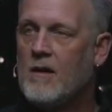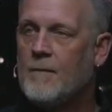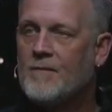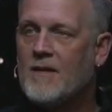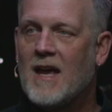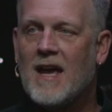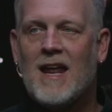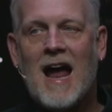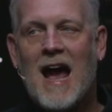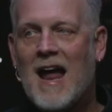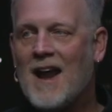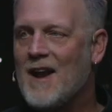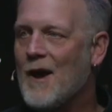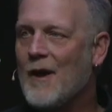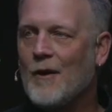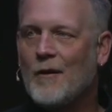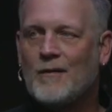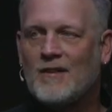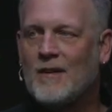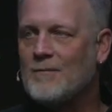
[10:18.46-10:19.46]
And I
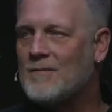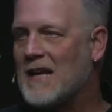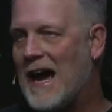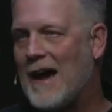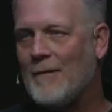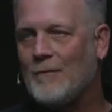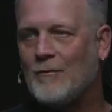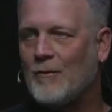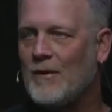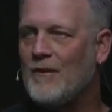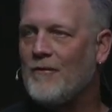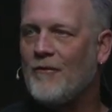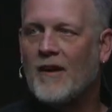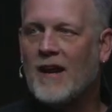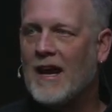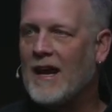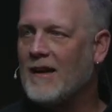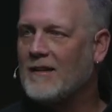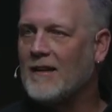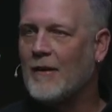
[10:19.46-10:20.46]
know sometimes we
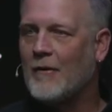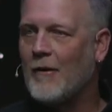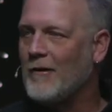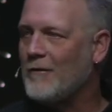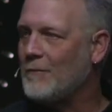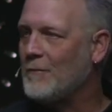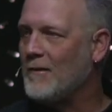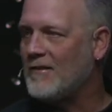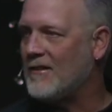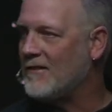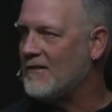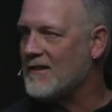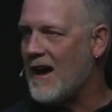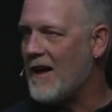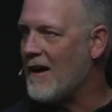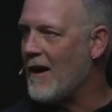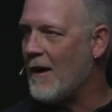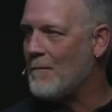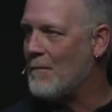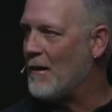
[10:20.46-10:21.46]
forget that Christmas is not
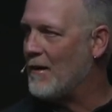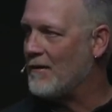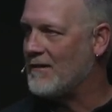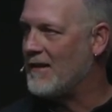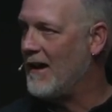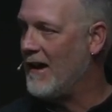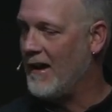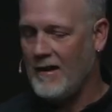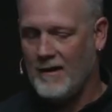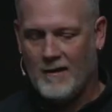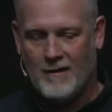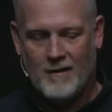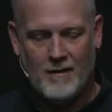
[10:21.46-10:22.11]
our birthday.